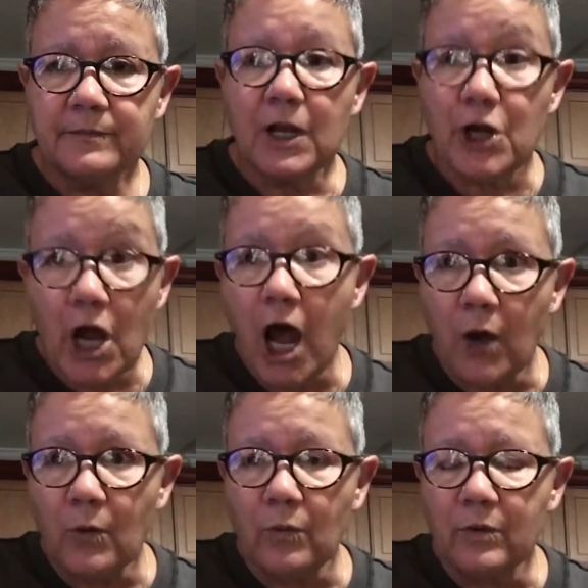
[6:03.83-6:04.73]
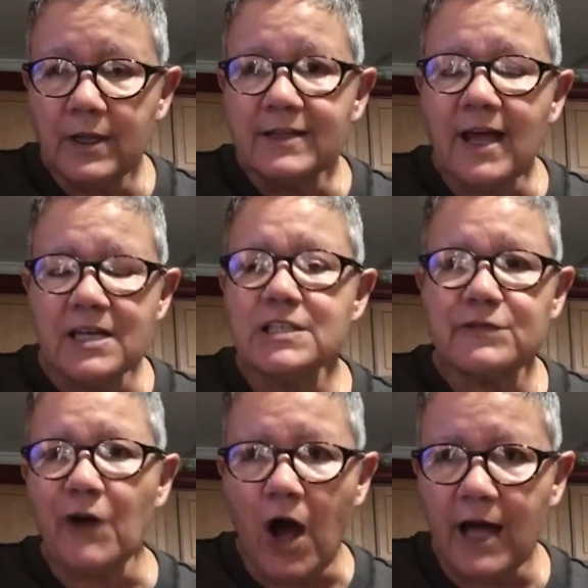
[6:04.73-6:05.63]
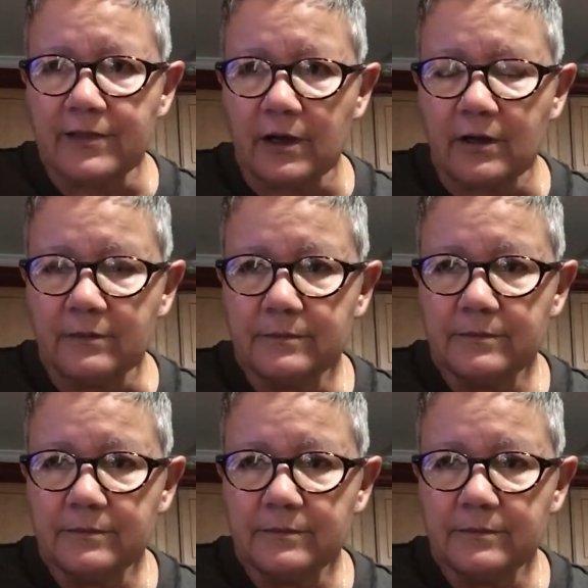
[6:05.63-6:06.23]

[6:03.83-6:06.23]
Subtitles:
know that his father